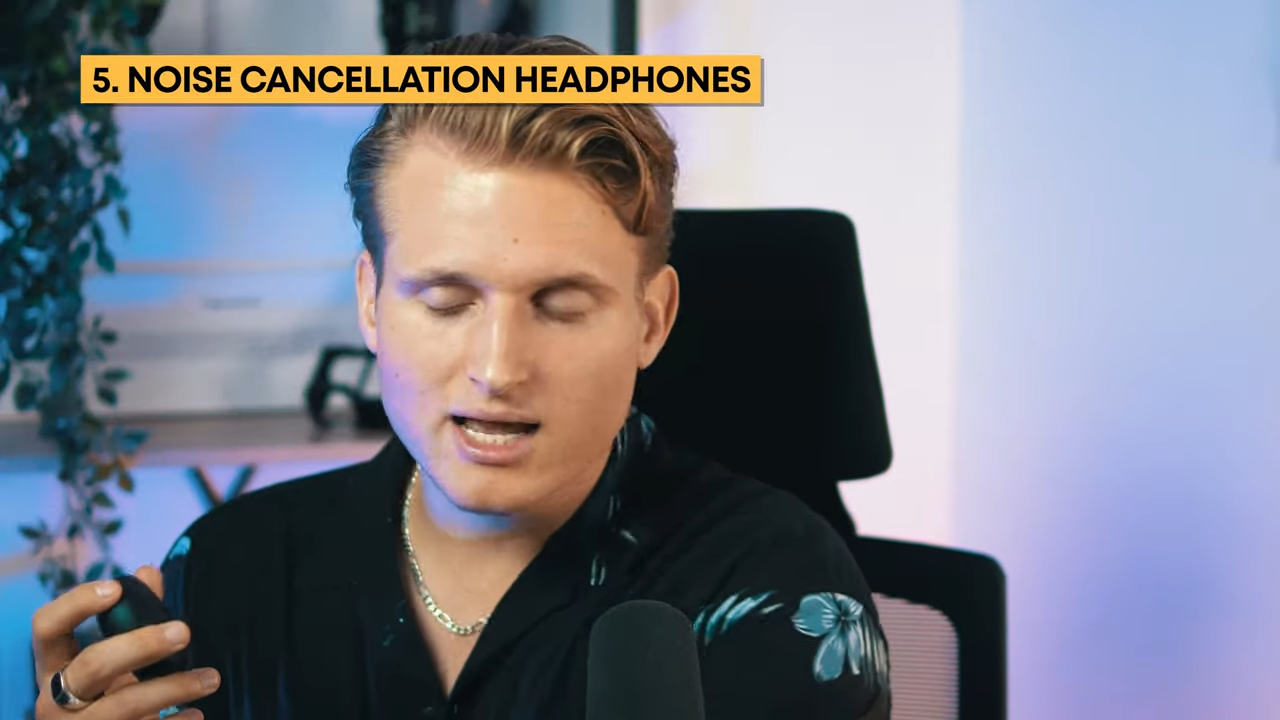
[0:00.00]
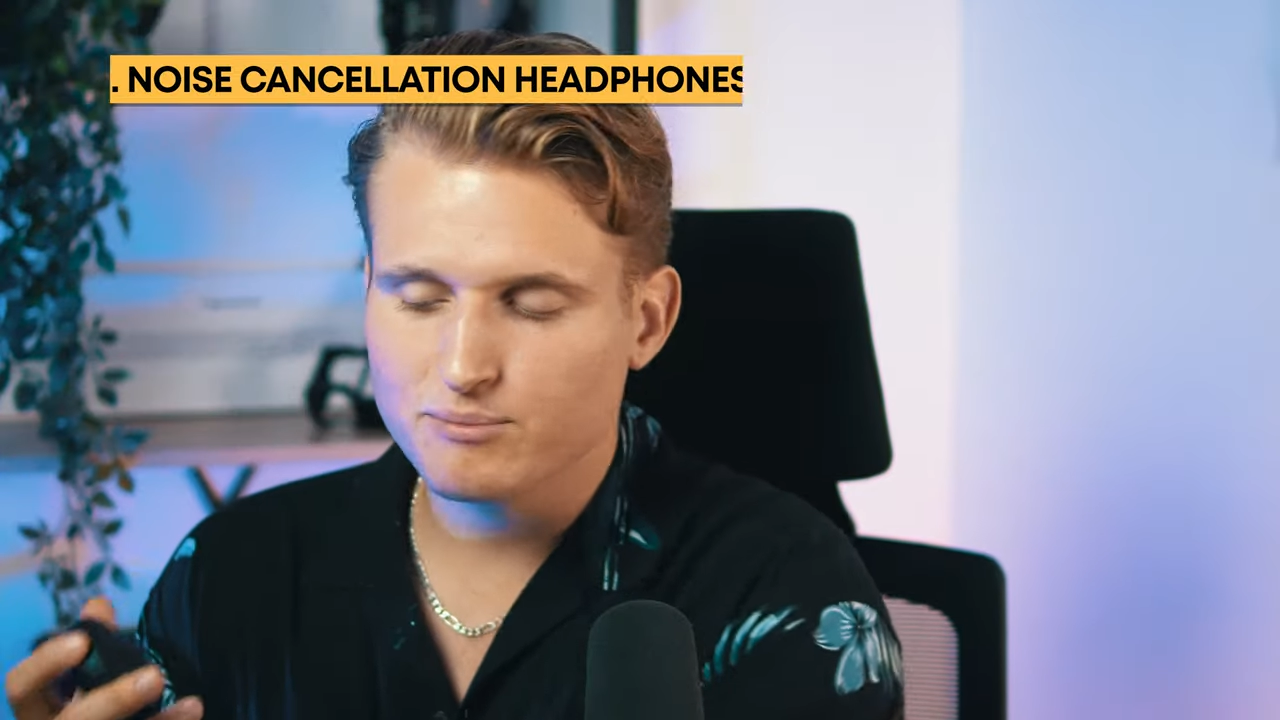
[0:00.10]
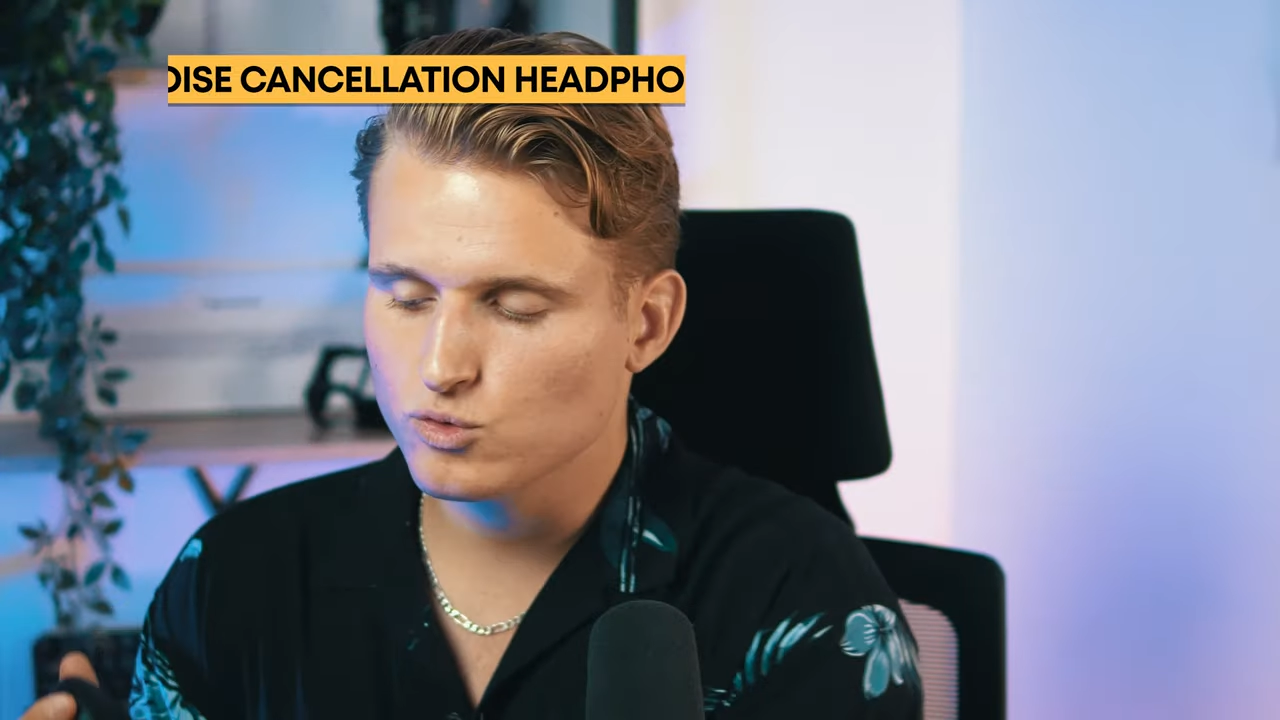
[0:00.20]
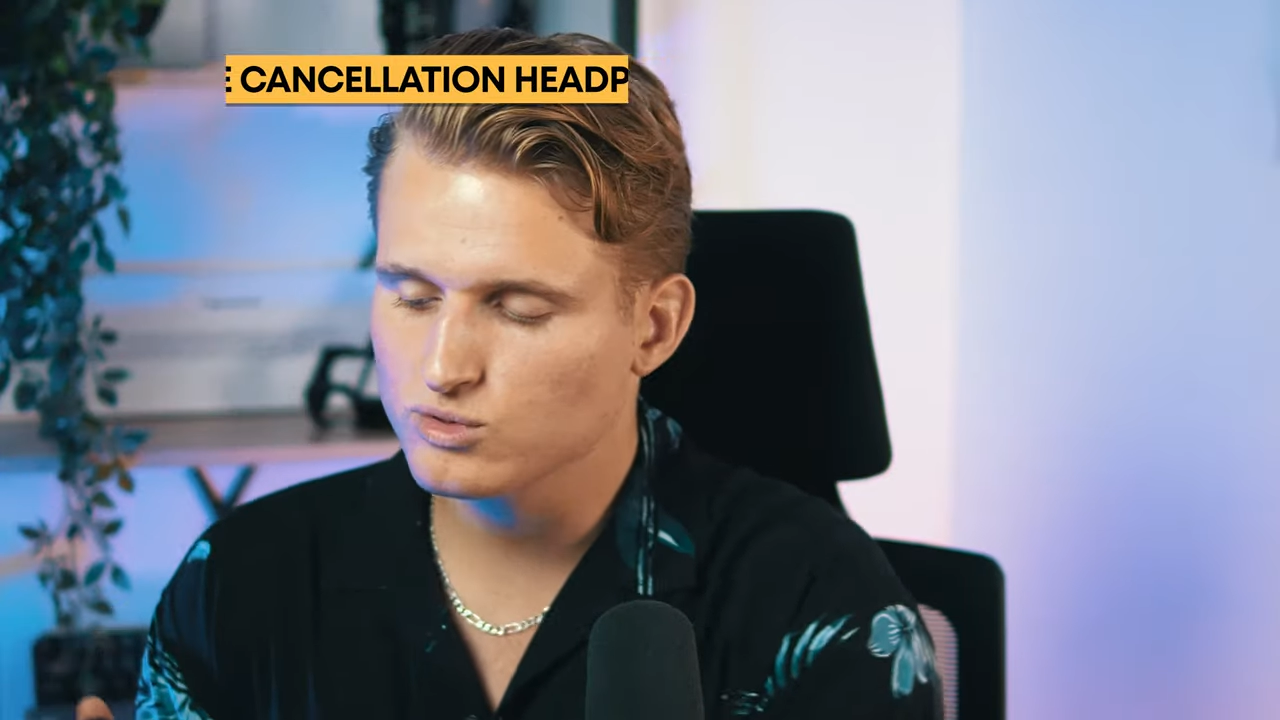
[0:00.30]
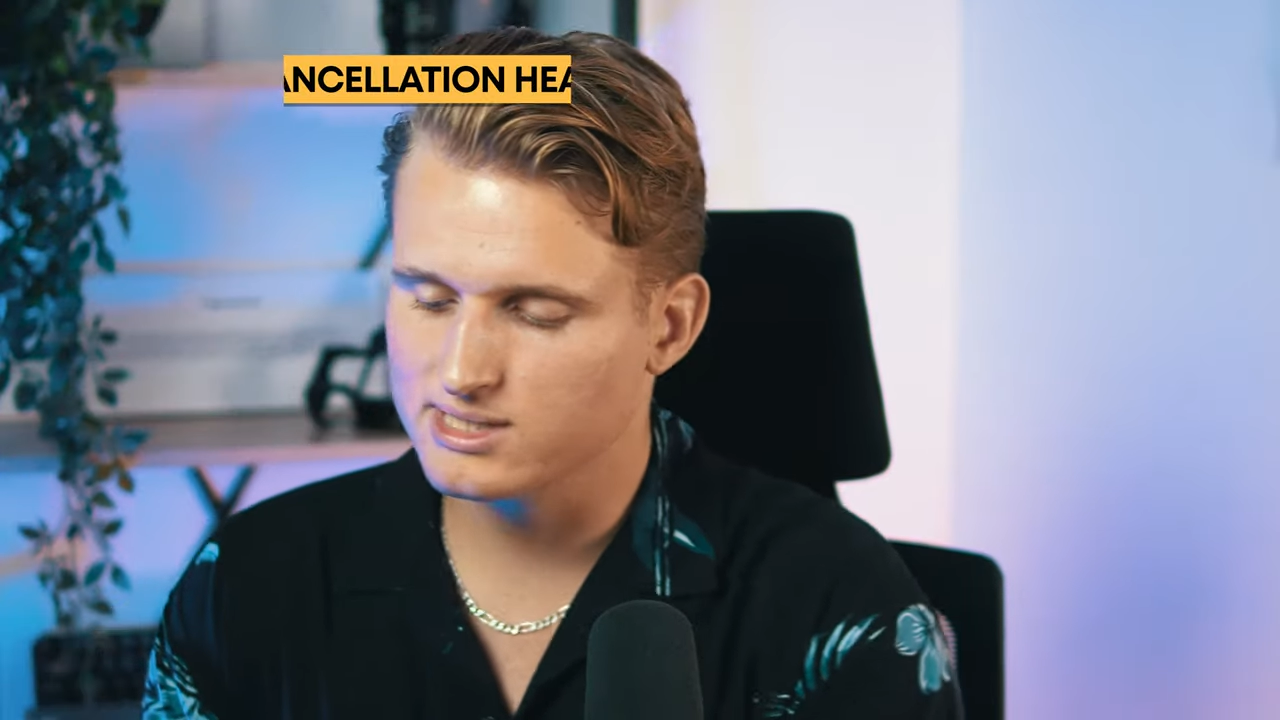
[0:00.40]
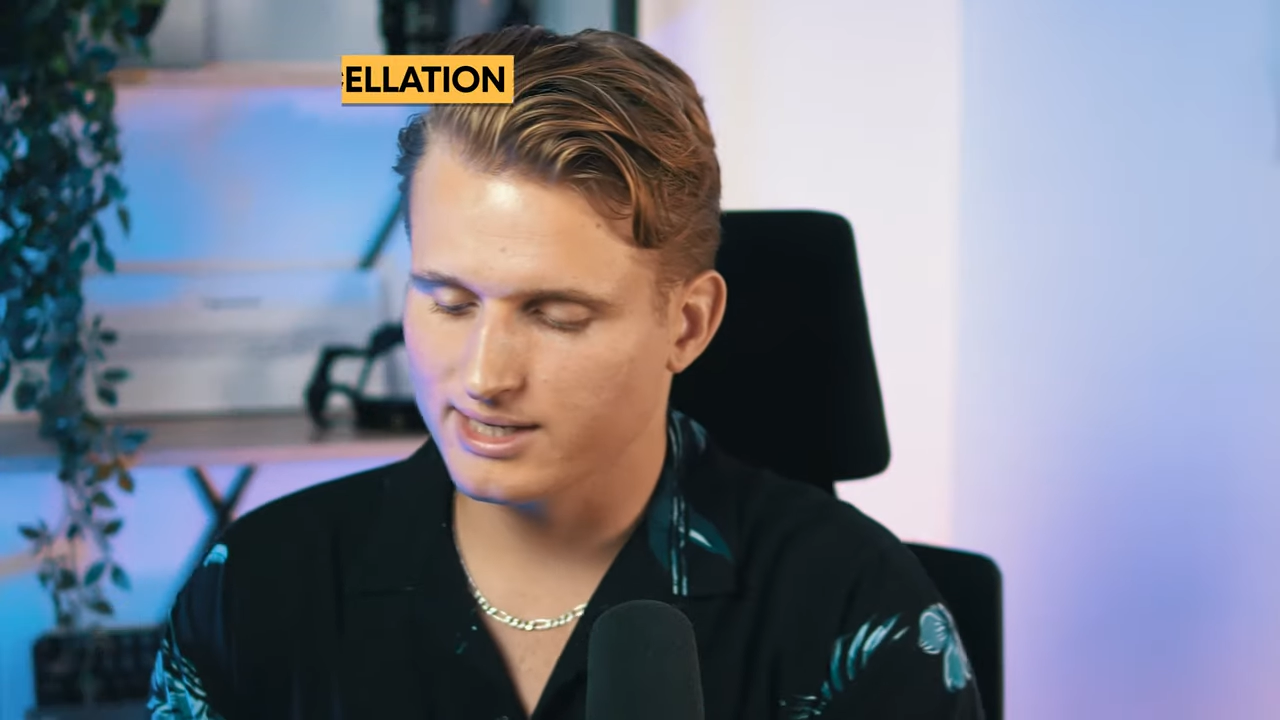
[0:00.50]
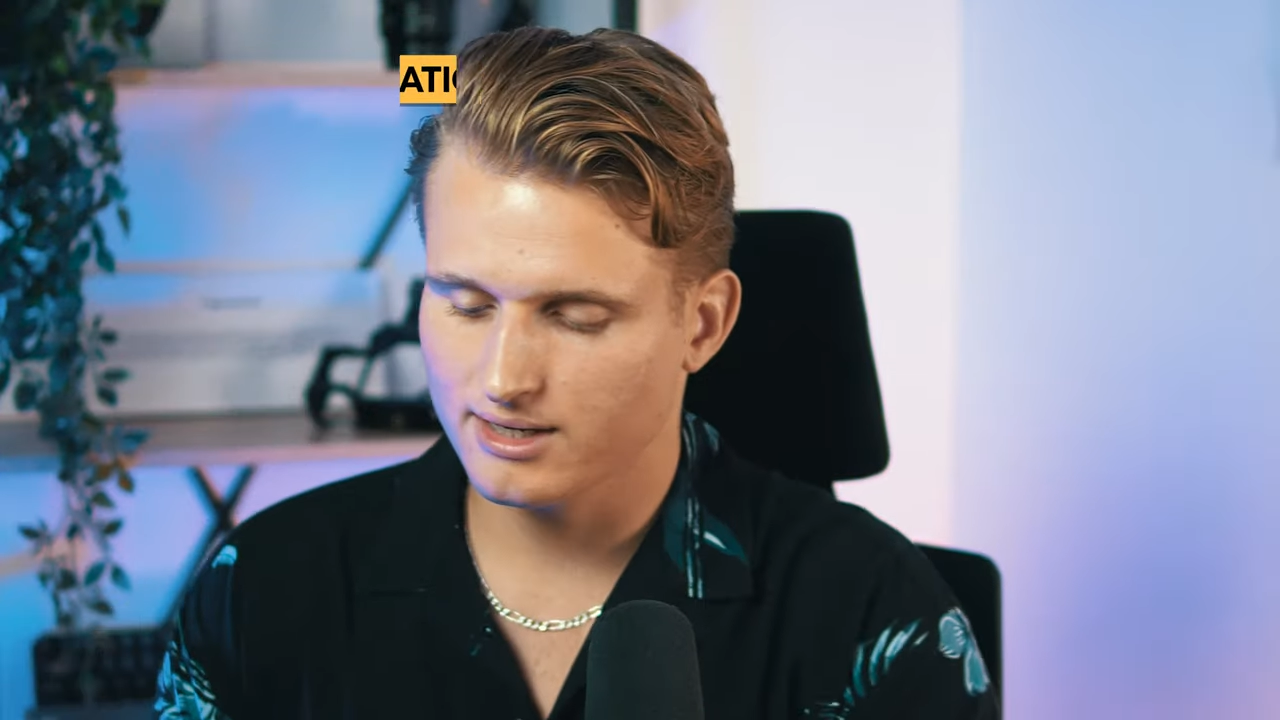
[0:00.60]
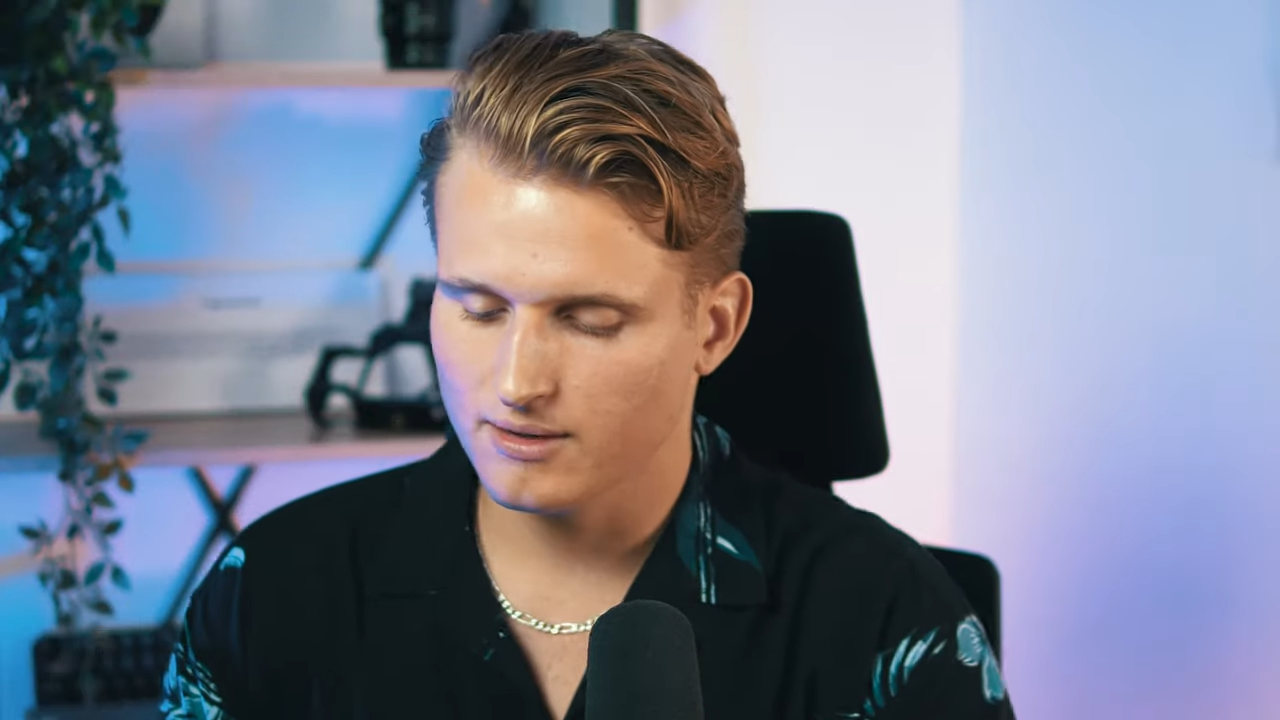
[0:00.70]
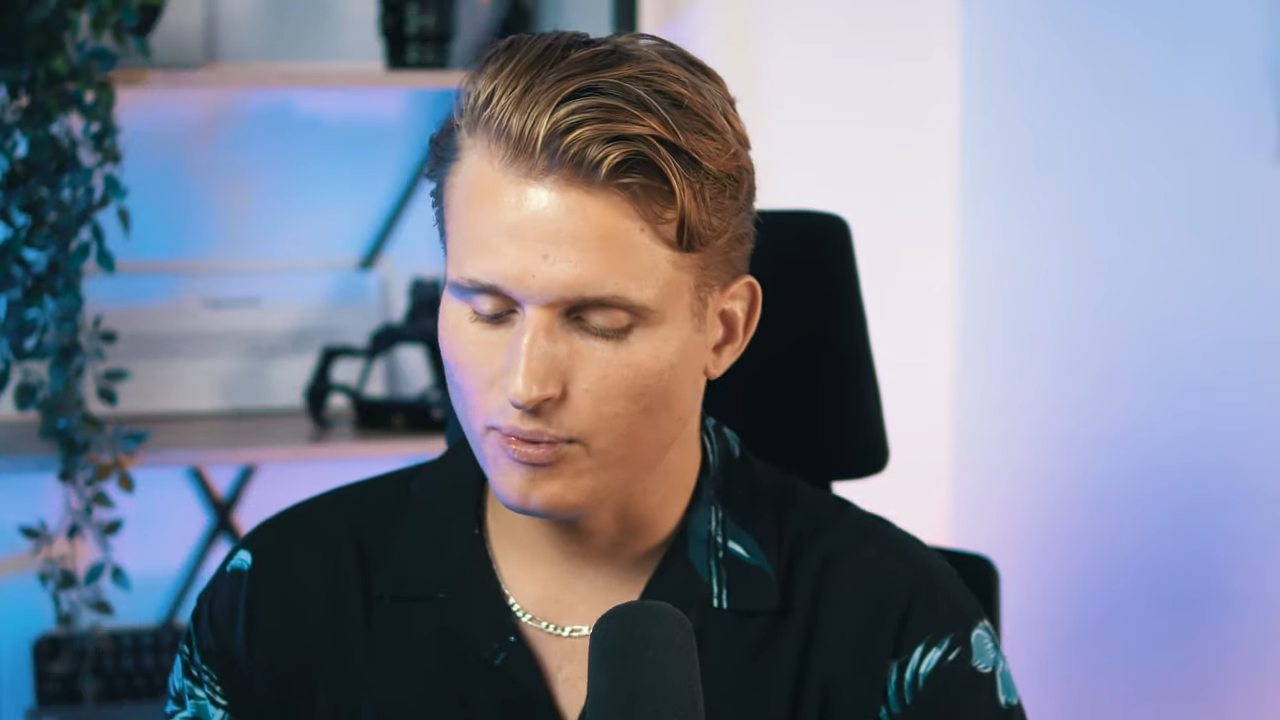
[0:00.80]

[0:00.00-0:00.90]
I'm using